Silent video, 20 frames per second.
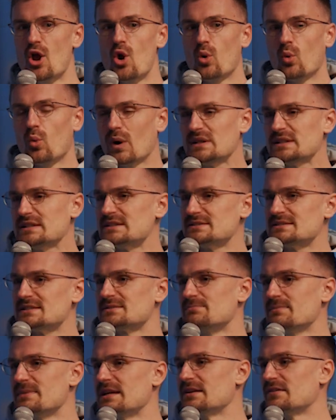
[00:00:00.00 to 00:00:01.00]
What does this
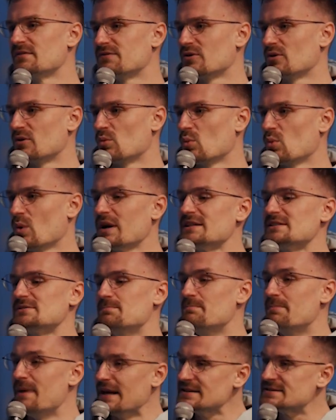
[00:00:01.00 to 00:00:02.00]
mean for what is
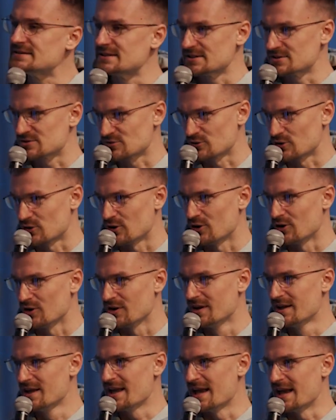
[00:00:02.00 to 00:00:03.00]
Base's role
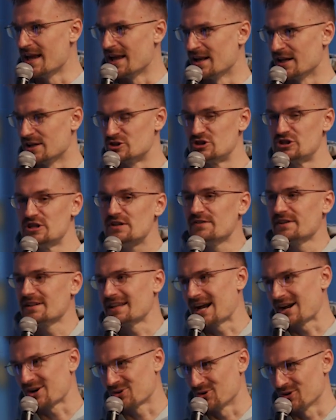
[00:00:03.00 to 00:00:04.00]
in achieving
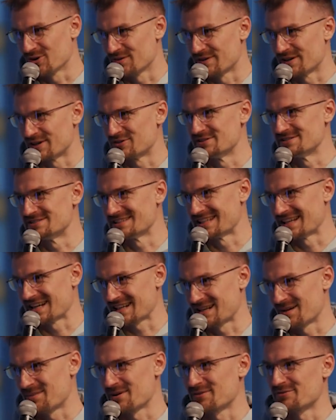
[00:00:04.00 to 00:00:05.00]
that goal of increasing
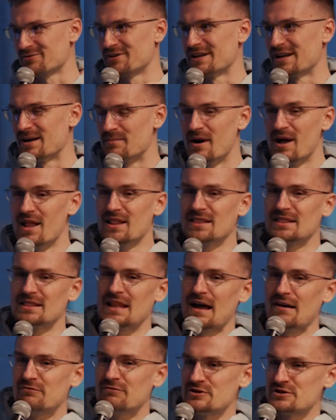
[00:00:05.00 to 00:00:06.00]
economic freedom,
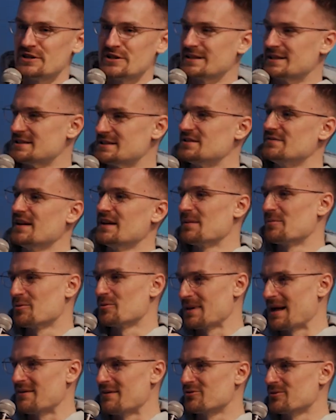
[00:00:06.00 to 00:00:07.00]
leveraging this developer
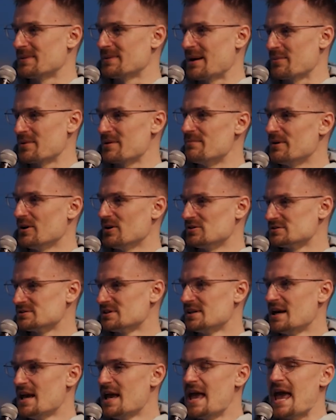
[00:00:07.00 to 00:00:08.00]
platform that we built.
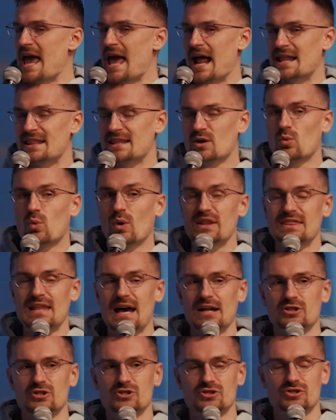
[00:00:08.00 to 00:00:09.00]
And I think what
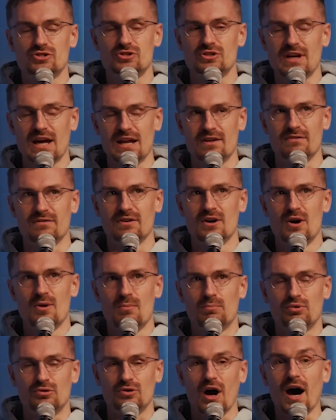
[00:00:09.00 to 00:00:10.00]
that kind of
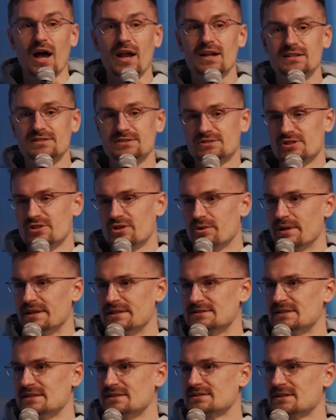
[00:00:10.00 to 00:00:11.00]
brought us to is
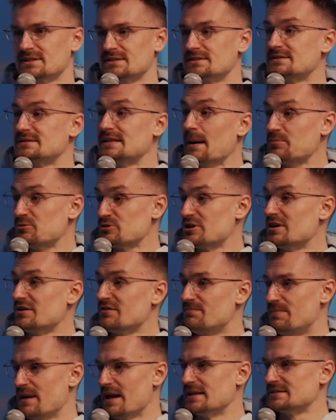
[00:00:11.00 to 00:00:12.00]
this conception
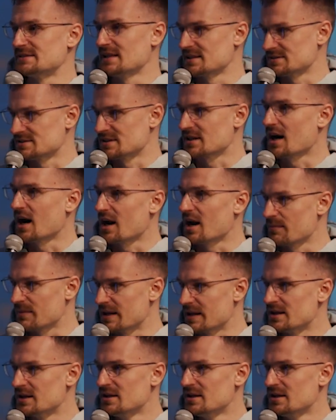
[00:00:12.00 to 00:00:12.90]
of Base as an economy.